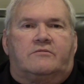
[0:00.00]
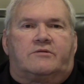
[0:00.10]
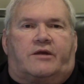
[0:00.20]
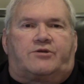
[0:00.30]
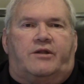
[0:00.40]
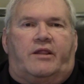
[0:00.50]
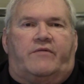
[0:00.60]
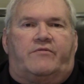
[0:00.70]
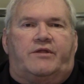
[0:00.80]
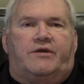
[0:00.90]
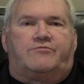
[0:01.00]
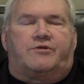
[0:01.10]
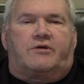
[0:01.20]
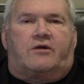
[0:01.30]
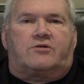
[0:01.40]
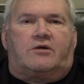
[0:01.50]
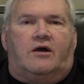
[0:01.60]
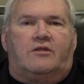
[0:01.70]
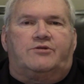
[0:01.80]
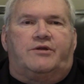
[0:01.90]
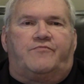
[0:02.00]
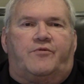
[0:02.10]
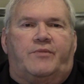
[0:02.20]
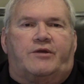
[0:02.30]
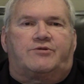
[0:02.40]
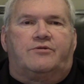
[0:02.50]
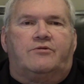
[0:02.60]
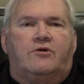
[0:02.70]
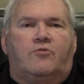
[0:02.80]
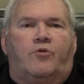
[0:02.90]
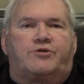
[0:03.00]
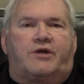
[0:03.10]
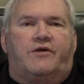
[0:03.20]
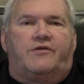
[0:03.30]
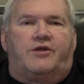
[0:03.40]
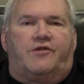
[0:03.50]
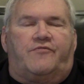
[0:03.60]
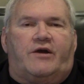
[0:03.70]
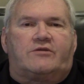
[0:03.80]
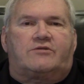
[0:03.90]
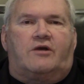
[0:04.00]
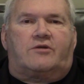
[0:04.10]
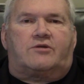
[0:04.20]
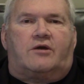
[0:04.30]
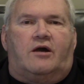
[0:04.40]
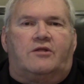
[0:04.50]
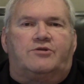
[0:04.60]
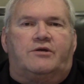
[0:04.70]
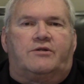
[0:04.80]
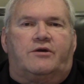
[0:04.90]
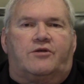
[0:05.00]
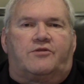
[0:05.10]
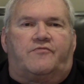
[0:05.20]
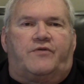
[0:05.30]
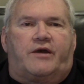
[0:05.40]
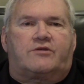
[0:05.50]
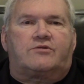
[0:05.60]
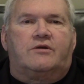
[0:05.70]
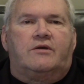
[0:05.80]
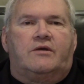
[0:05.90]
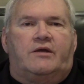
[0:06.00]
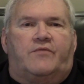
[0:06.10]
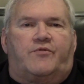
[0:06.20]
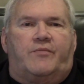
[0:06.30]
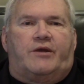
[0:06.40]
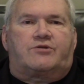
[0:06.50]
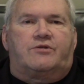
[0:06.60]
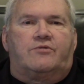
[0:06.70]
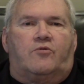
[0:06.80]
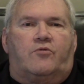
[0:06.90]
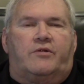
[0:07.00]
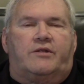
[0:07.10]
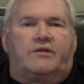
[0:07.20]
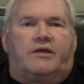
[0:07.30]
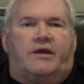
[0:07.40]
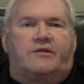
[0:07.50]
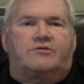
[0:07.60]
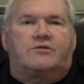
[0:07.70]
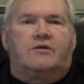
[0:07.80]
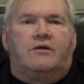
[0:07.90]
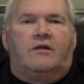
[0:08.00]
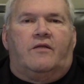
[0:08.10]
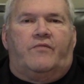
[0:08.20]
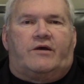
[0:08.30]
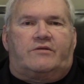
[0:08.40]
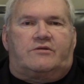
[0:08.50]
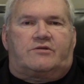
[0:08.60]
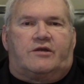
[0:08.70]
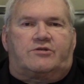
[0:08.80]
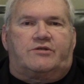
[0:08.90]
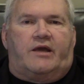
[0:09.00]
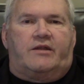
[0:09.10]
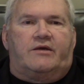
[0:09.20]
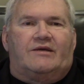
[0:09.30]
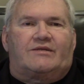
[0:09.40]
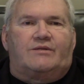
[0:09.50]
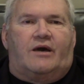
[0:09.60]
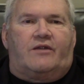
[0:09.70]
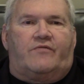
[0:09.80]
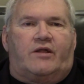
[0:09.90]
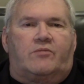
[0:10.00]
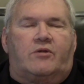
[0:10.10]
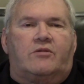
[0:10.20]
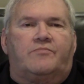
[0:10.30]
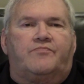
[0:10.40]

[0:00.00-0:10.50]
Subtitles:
Section 11 gives you toxicology information, which identifies toxicology and health effects information or indicates that such data is not available.